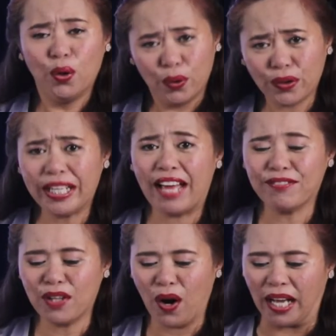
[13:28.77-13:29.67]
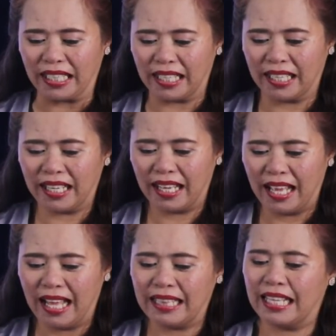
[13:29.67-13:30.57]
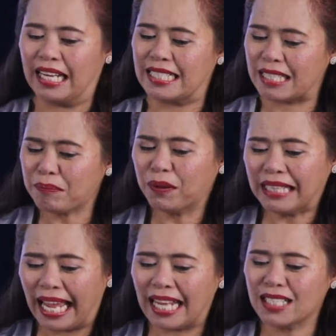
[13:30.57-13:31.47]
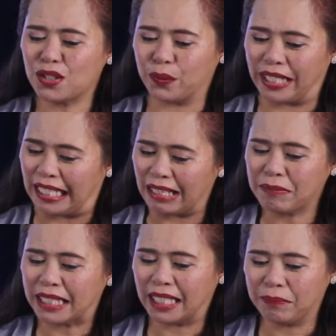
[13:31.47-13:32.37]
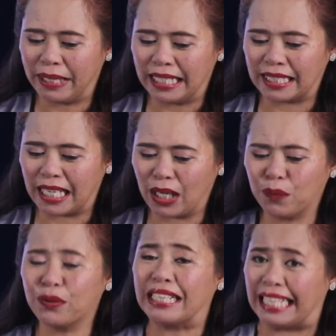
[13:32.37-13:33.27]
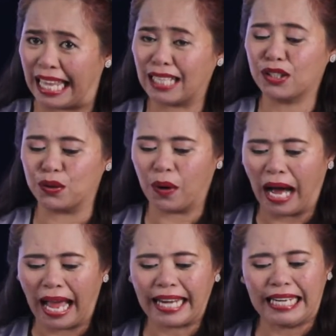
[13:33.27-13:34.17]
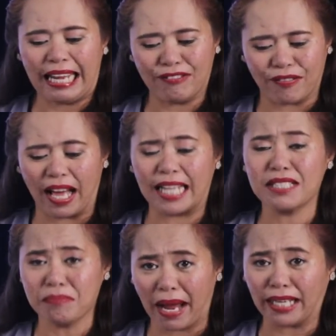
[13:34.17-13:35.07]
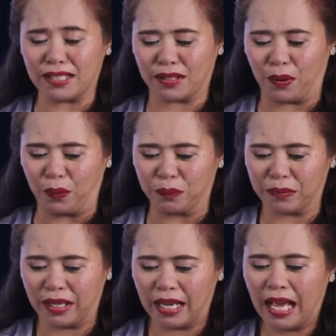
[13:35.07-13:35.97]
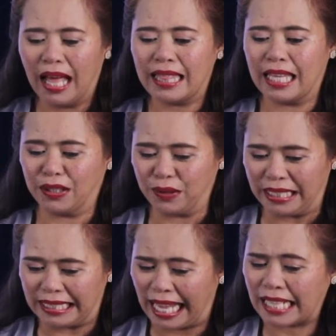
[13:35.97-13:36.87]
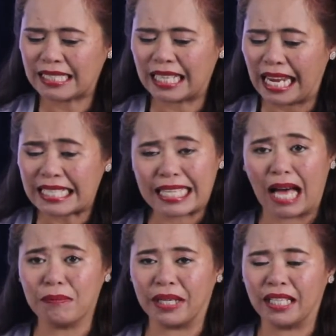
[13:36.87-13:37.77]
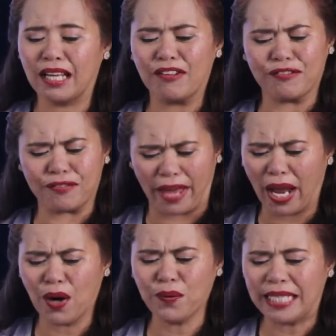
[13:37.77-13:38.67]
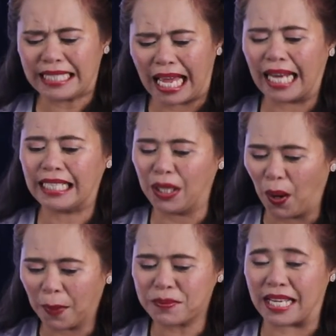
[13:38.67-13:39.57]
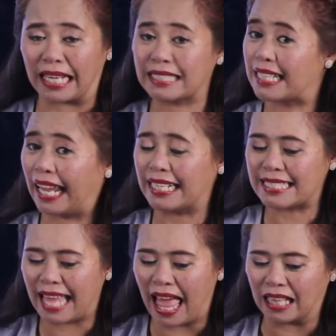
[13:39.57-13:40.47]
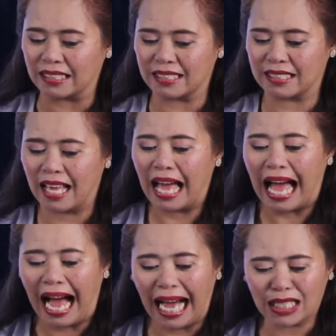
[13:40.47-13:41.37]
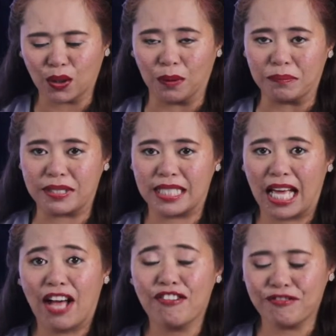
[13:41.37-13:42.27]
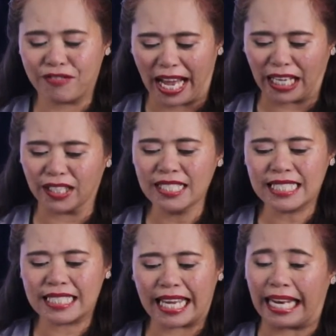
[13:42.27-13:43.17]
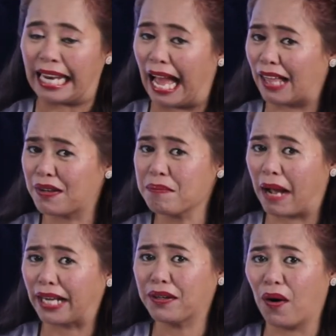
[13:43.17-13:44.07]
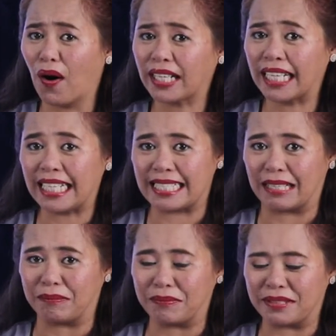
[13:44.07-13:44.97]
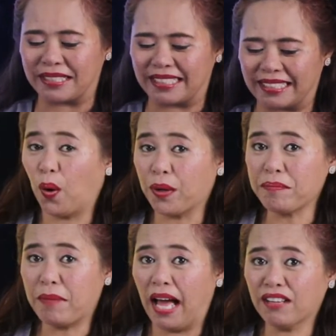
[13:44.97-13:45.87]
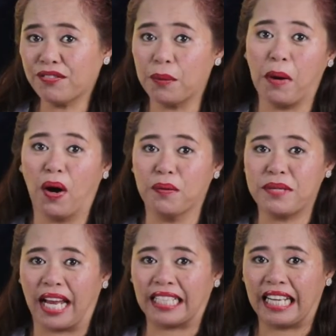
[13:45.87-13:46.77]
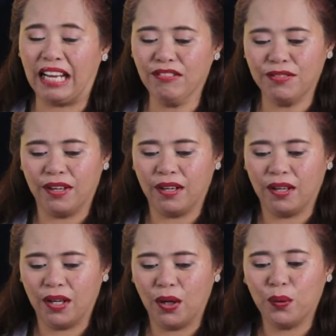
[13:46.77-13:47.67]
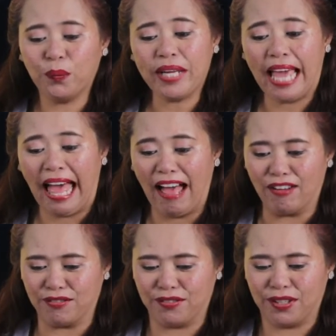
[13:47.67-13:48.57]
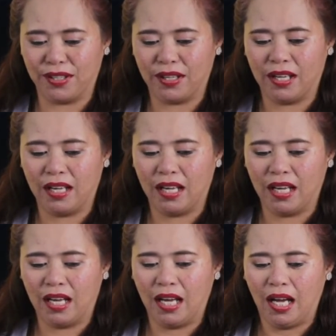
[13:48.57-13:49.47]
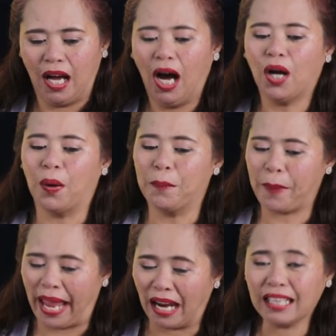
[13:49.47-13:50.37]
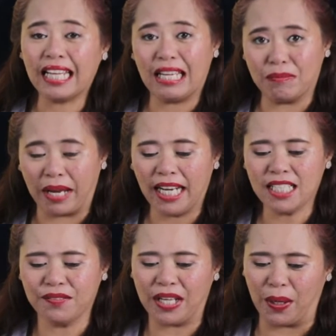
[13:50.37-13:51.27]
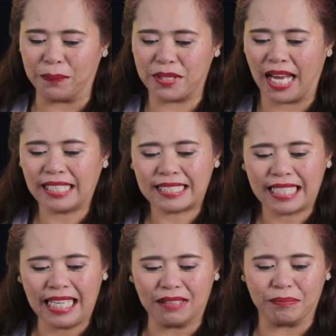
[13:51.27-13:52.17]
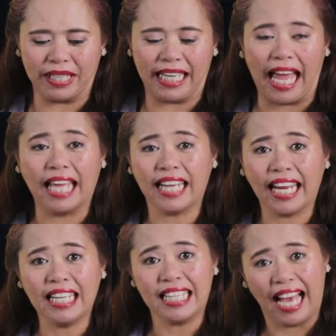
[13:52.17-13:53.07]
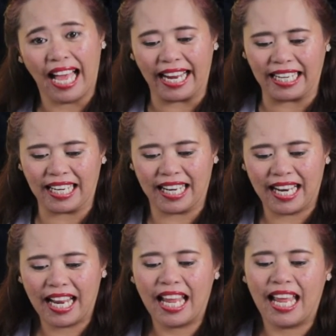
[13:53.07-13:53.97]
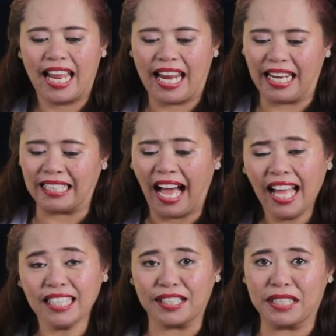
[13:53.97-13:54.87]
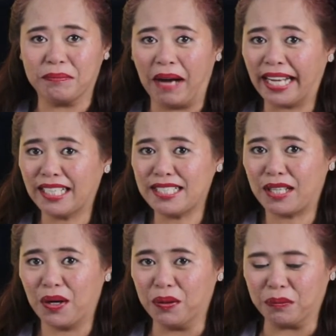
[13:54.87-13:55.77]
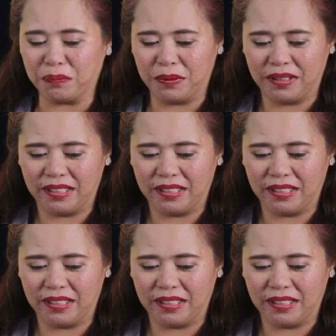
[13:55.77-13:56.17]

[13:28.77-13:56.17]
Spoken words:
Who could have thought that a simple lens with a limited ability would lead to highly advanced microscope that could intensely examine very tiny objects like cells, atoms, virus, and other microorganisms? Going back from our objective, we have compared the image of the object seen by the unaided eye and under the microscope,